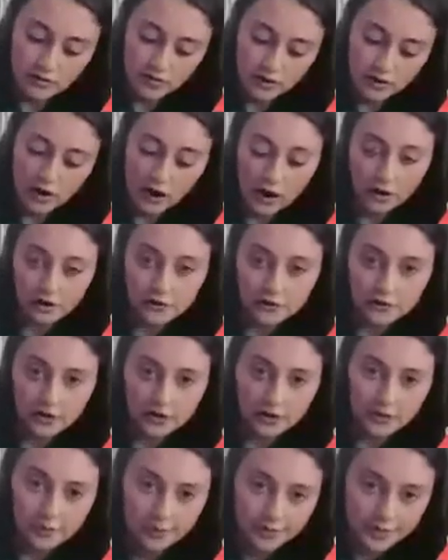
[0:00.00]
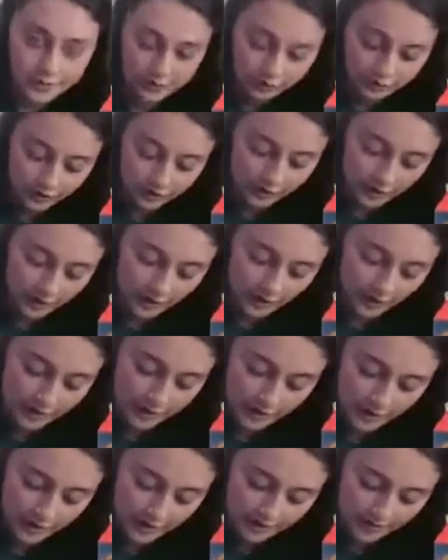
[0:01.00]
Also, be sure
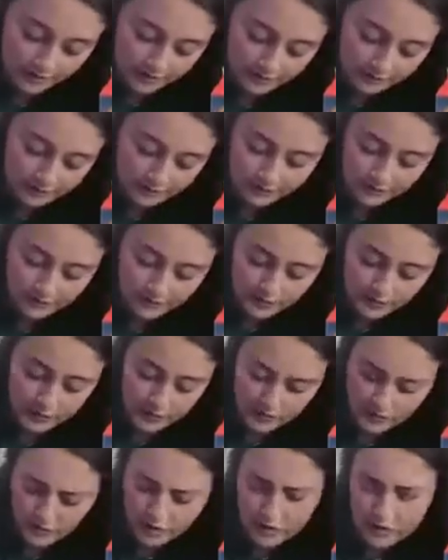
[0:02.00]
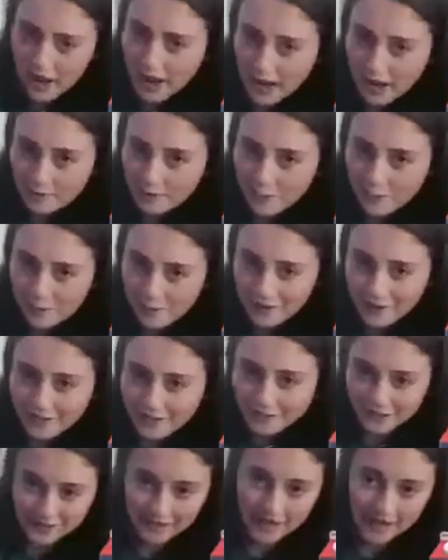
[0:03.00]
to, you can add more
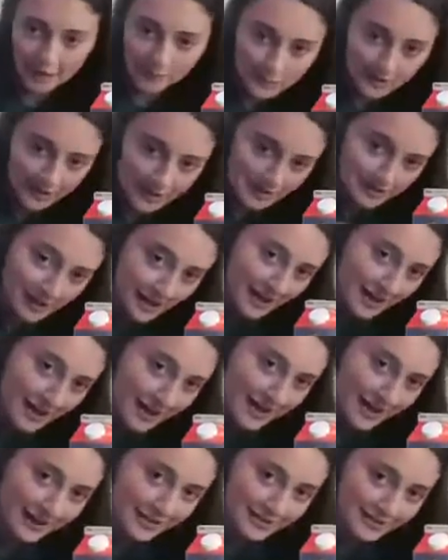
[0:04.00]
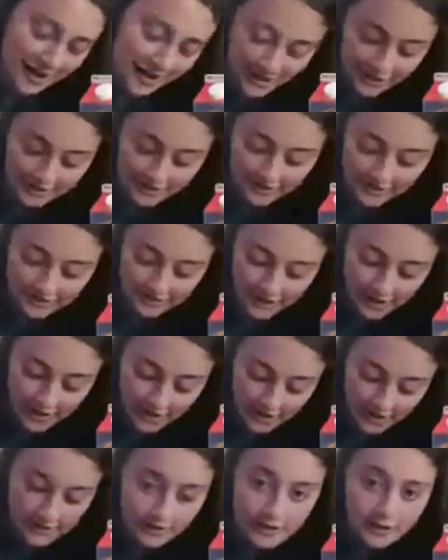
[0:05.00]
on top. I added that on the
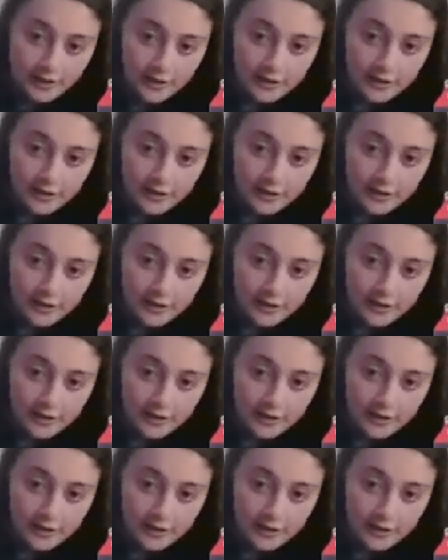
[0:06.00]
side.